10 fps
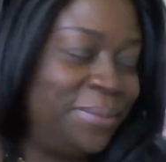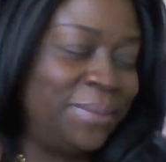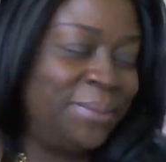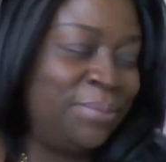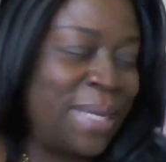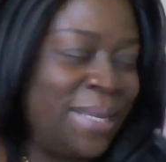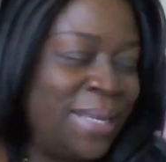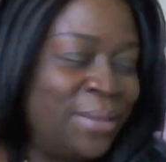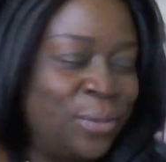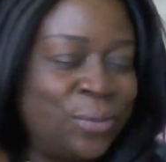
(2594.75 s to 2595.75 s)
my
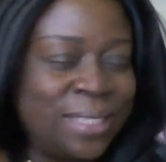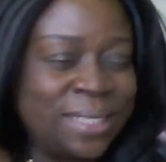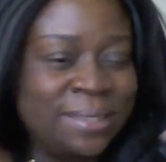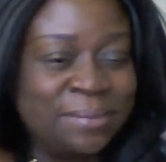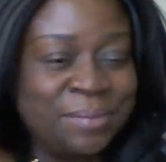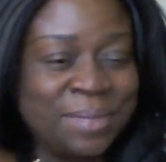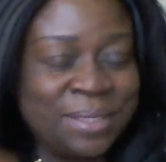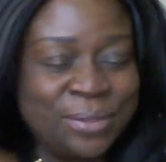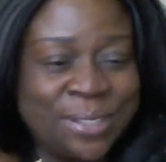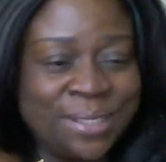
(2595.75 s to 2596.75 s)
enthusiasm is
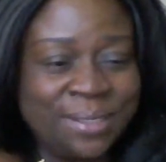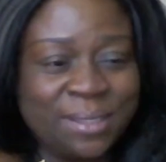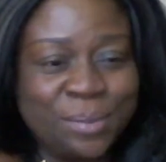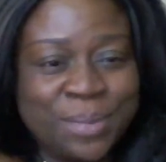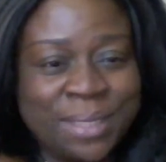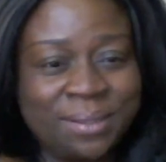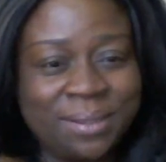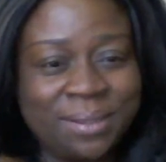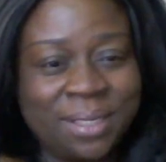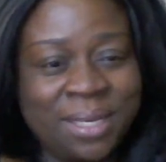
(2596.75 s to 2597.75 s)
lost, but
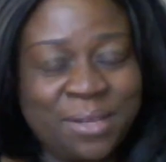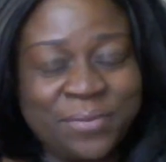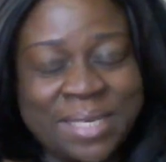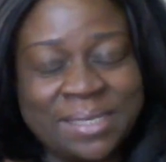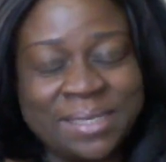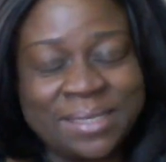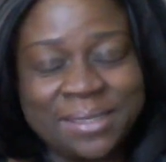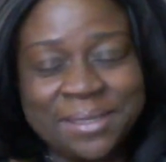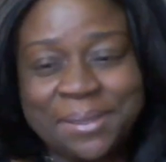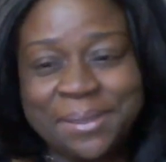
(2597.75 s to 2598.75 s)
I'll find it.
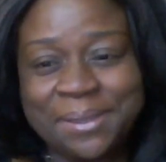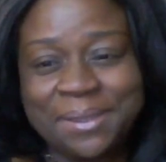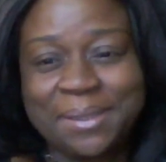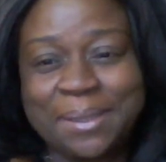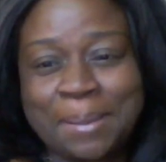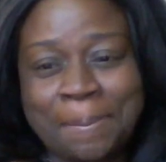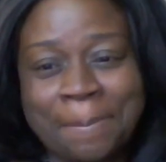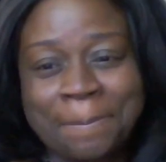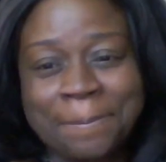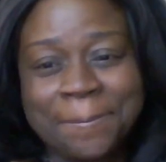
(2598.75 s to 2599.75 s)

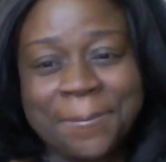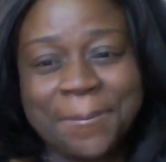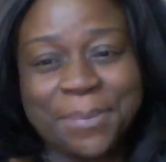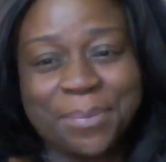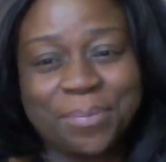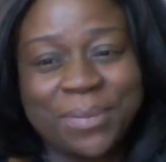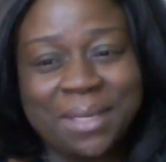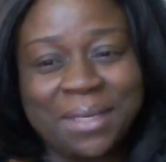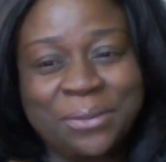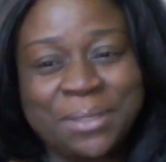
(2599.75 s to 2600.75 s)
Um,
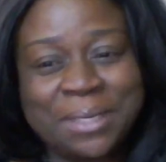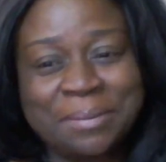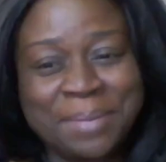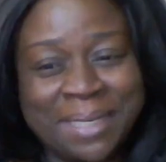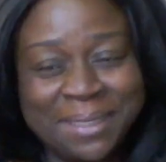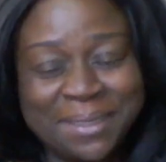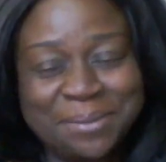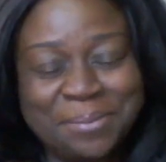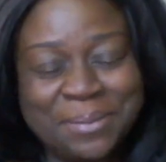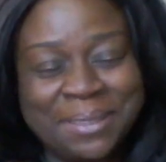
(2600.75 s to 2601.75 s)
it'll come back,
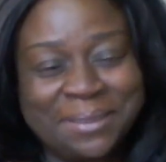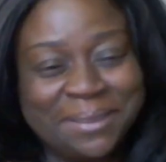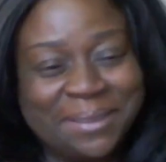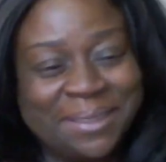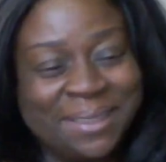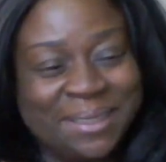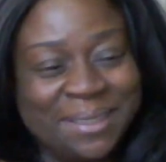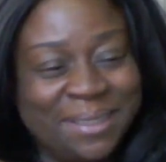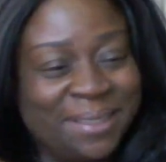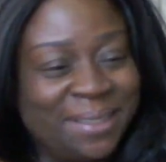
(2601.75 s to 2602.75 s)
but
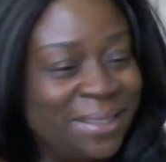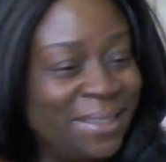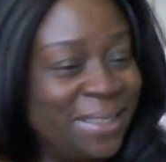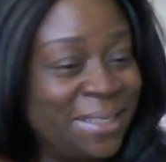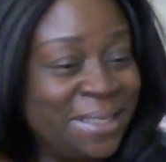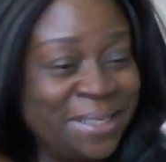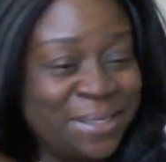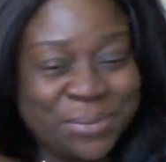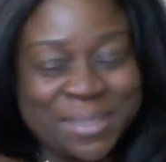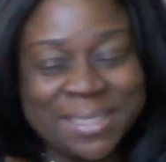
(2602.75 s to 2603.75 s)
it is
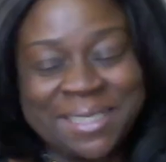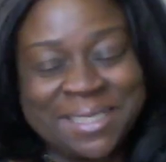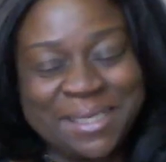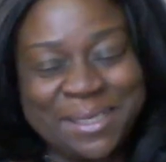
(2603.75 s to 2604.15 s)
what it is.